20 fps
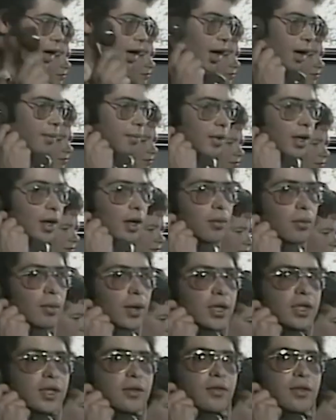I'm now
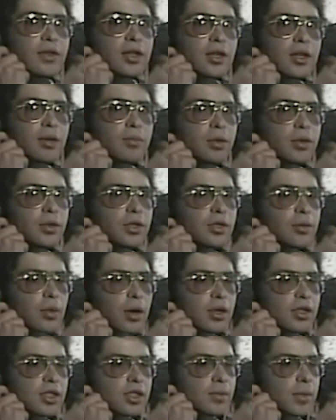waiting for the computer
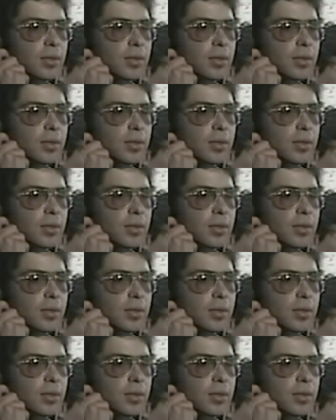to answer